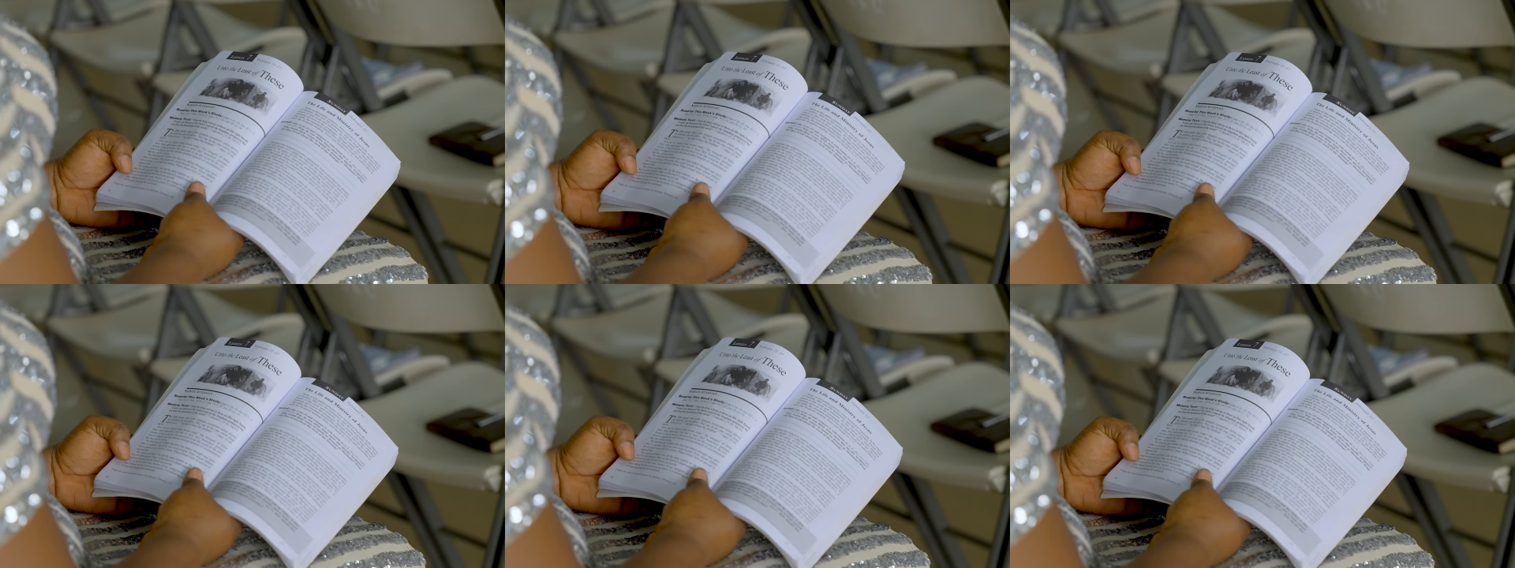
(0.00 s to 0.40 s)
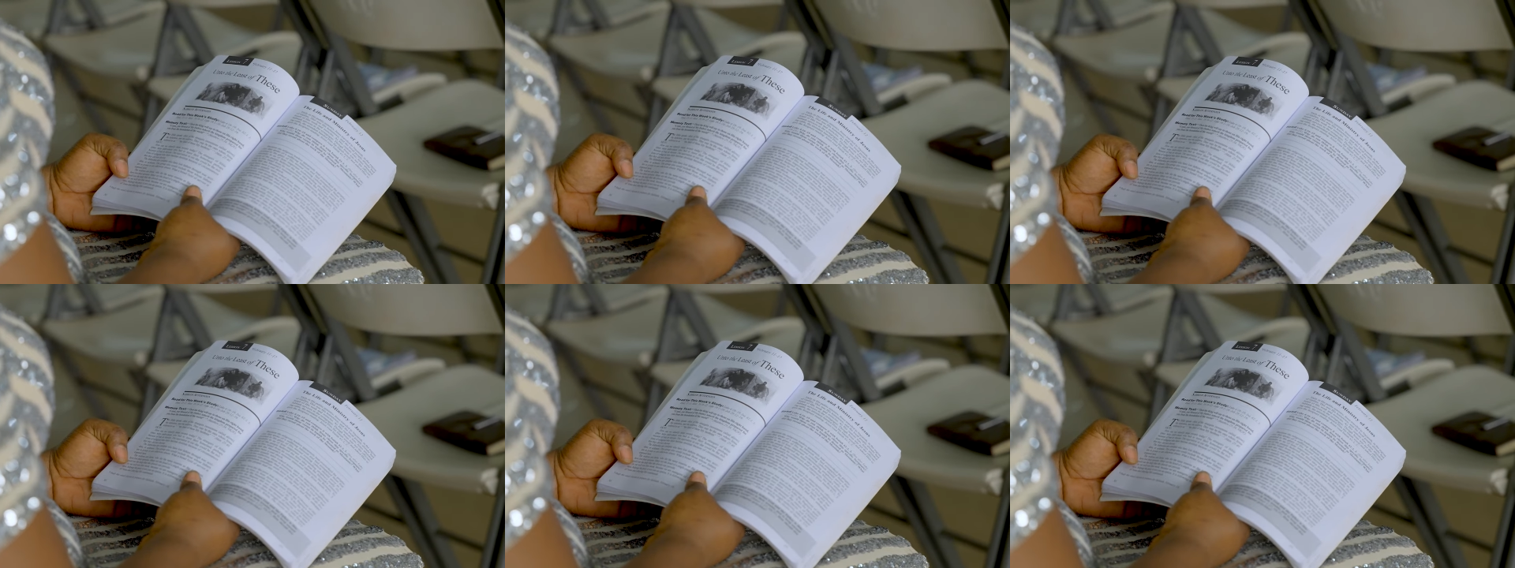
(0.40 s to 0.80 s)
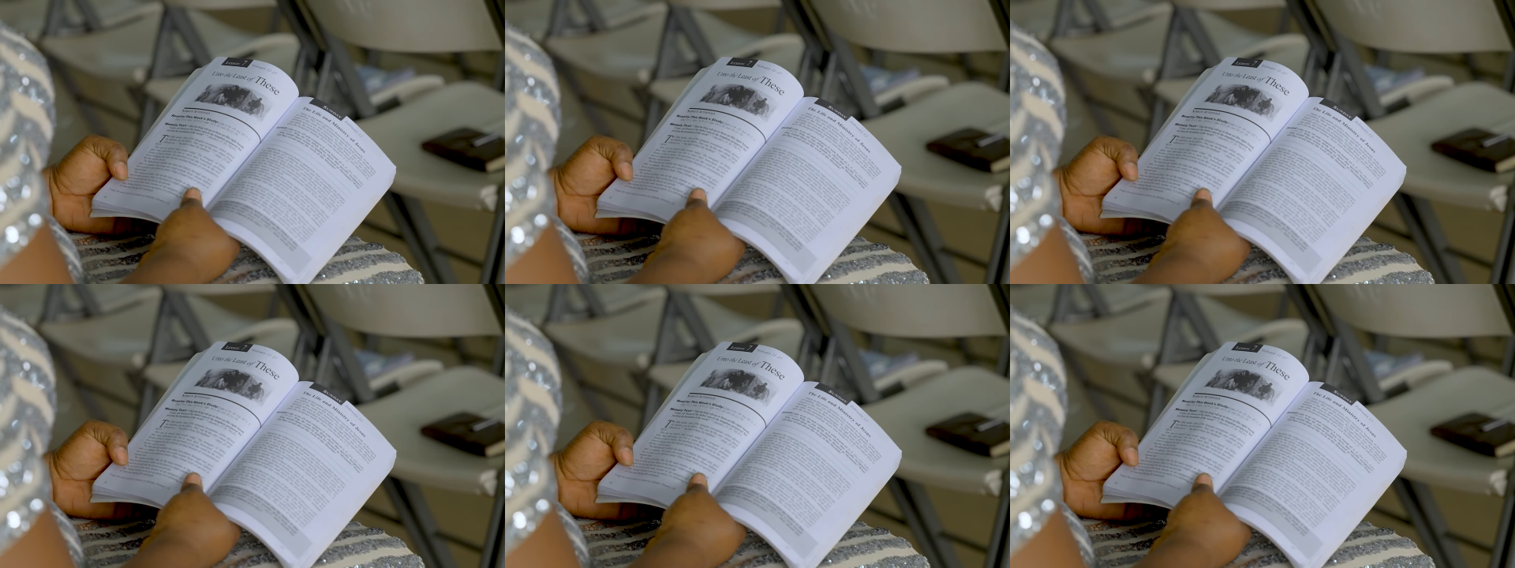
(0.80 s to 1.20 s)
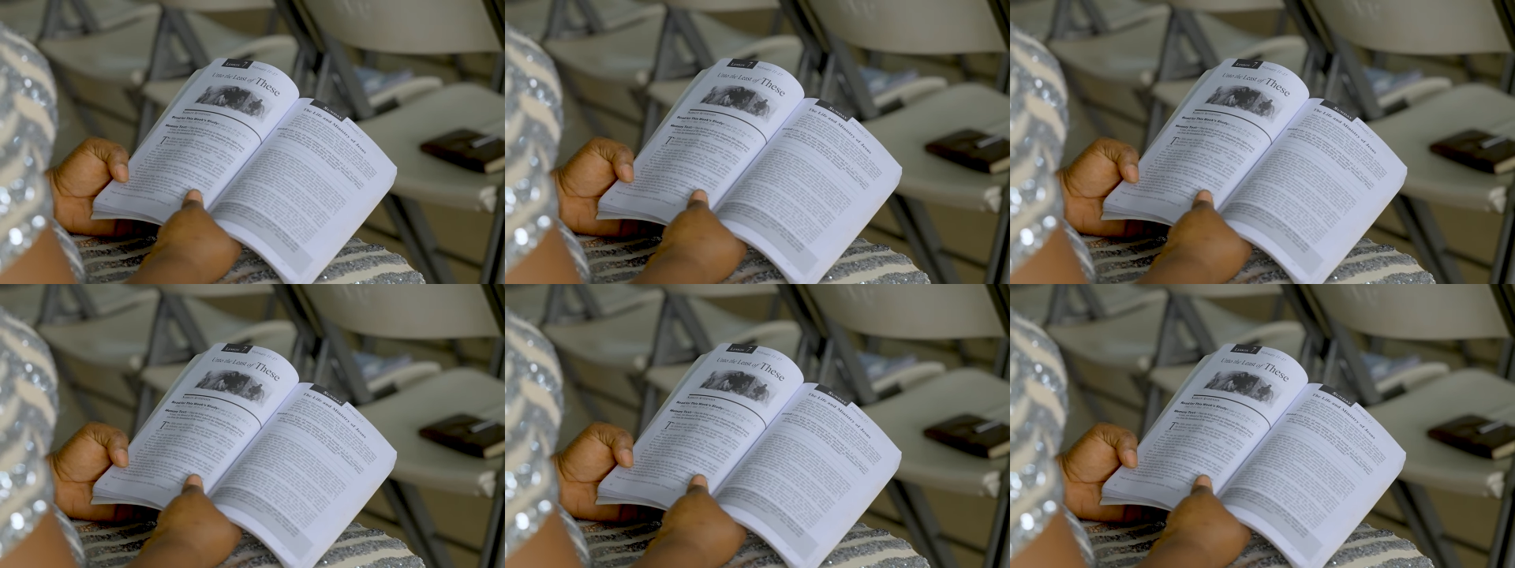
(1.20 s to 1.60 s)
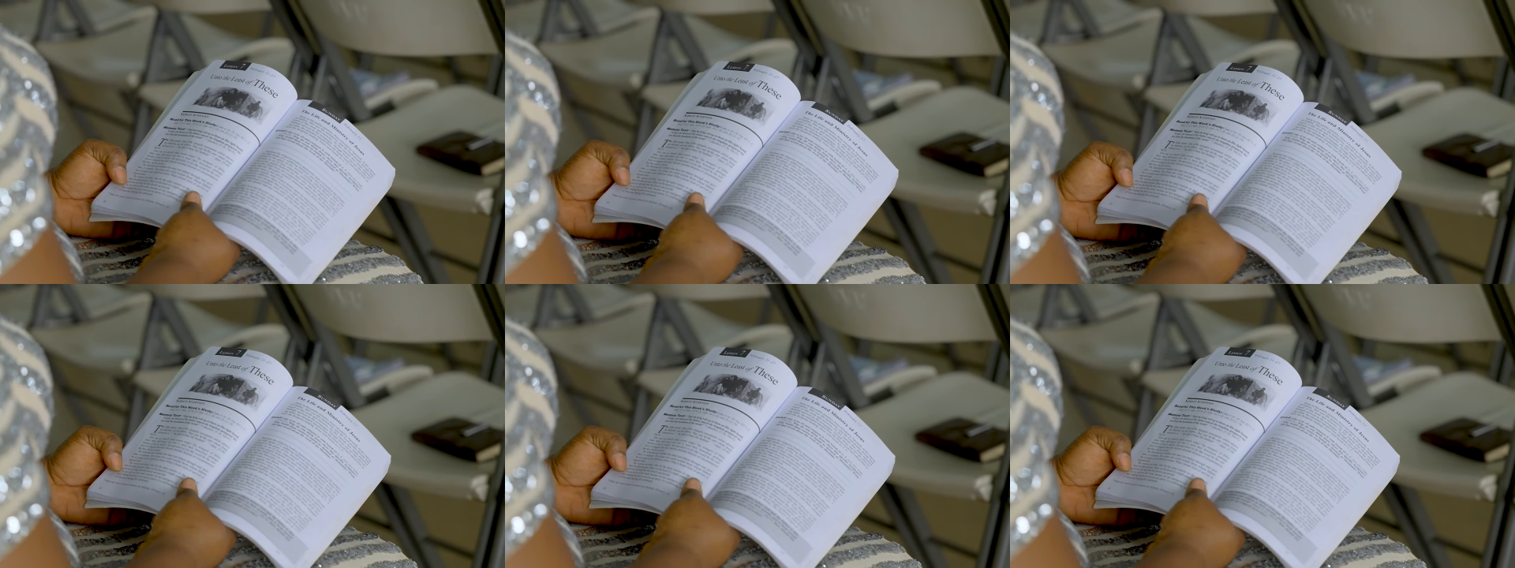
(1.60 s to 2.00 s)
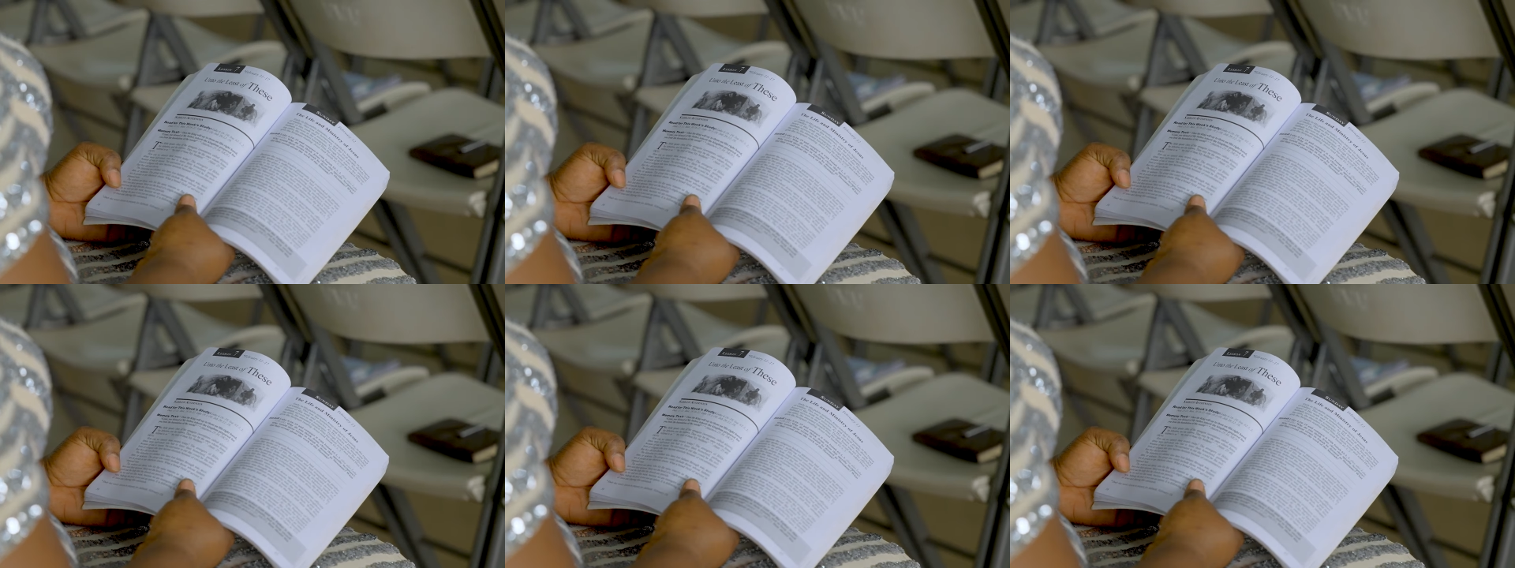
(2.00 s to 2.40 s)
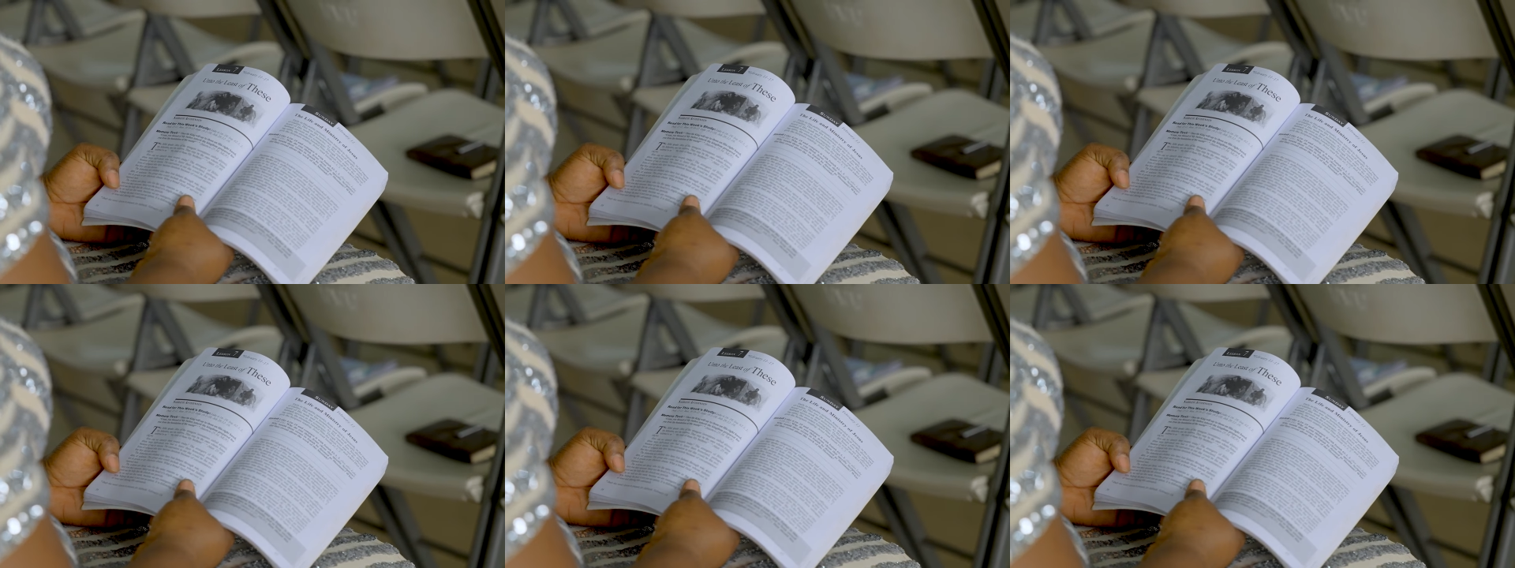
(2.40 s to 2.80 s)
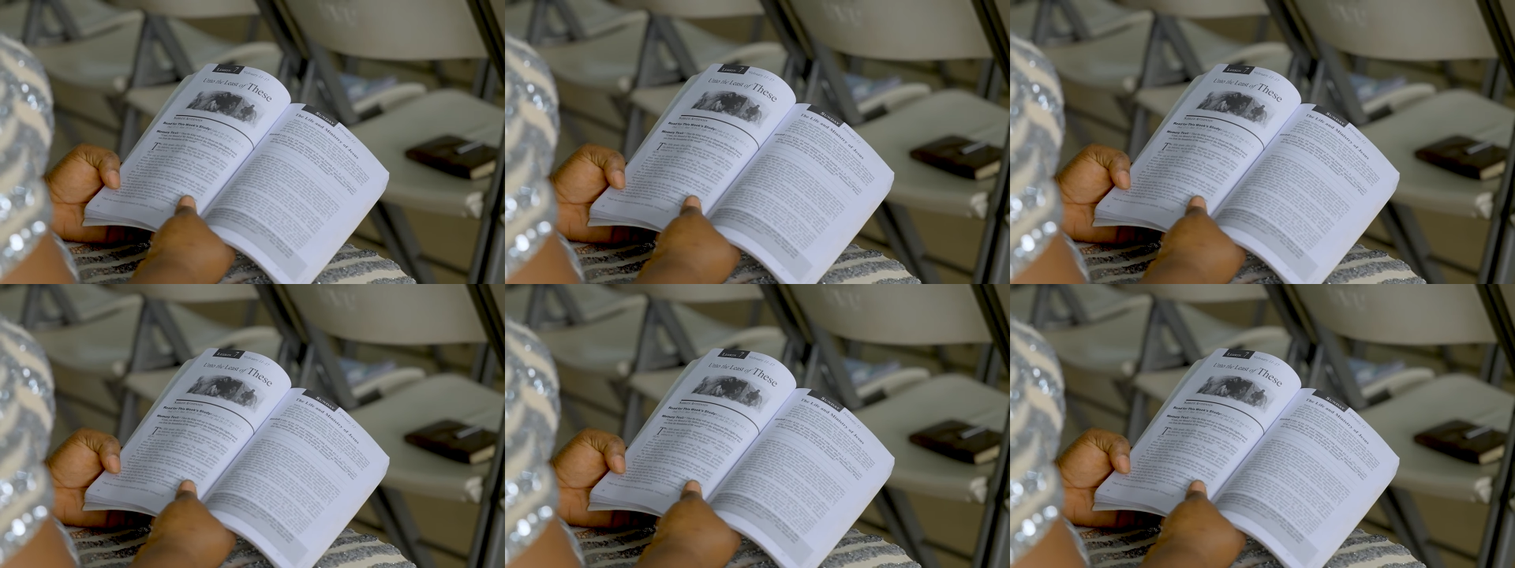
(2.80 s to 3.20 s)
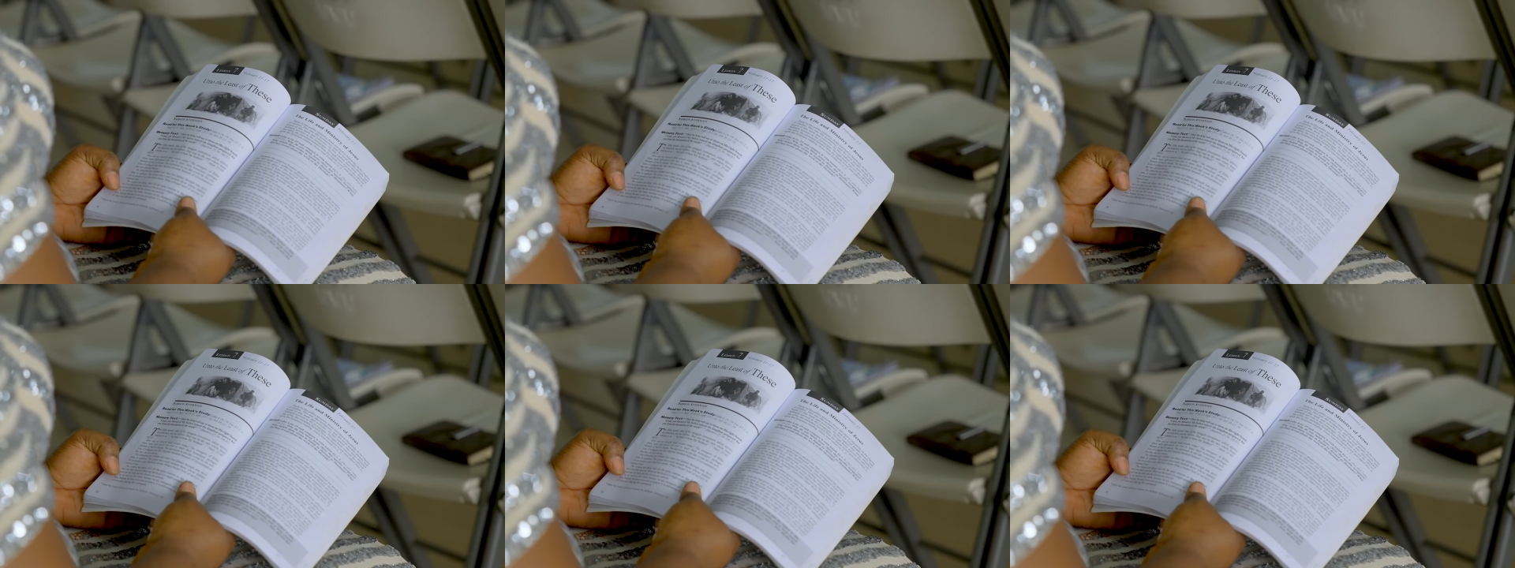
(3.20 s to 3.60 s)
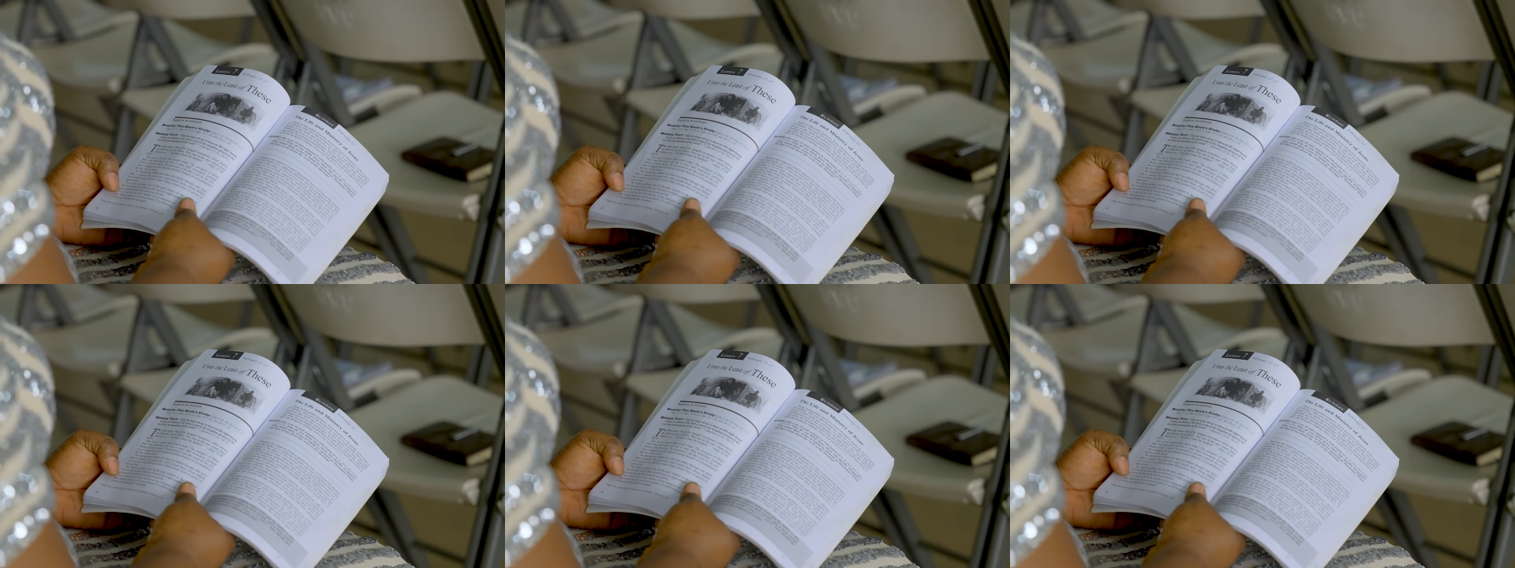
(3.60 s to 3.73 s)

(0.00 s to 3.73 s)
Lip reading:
No face is visible, so there are no lips to read.